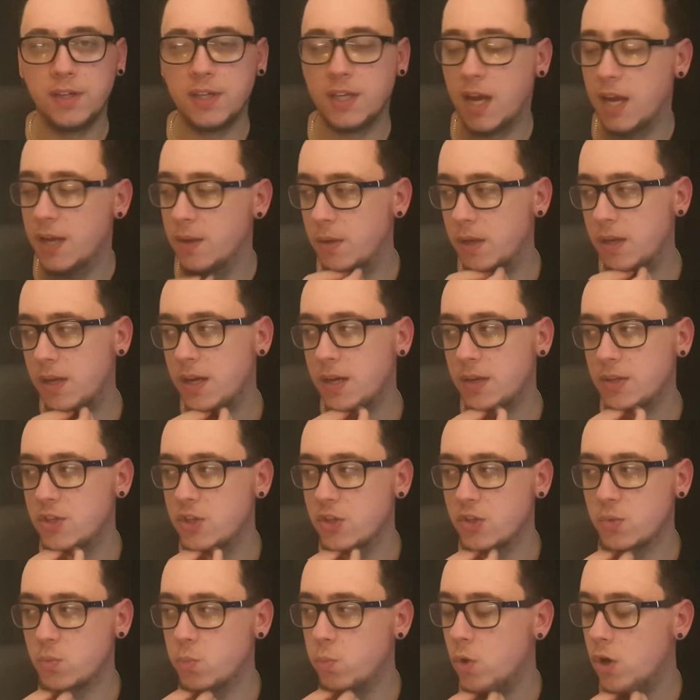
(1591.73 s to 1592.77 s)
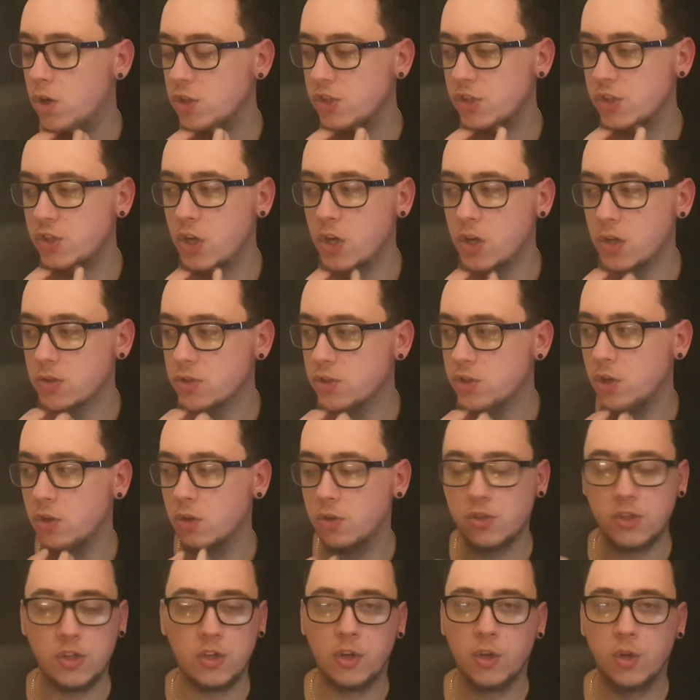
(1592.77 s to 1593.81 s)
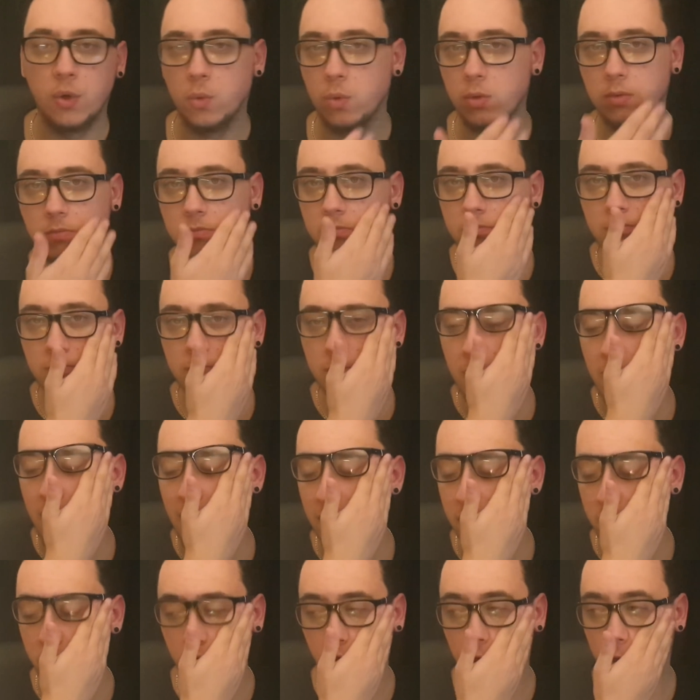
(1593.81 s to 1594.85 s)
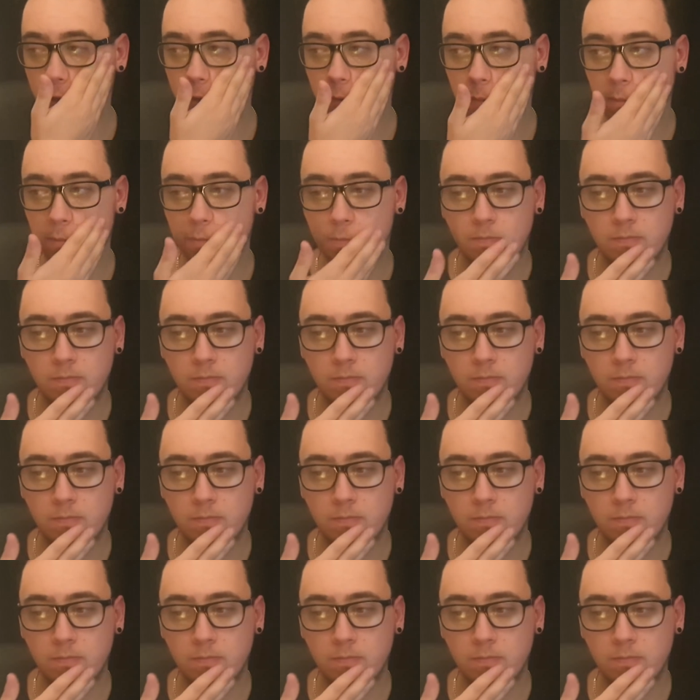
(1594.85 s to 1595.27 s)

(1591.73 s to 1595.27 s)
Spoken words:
It just was not Doctor Who at all.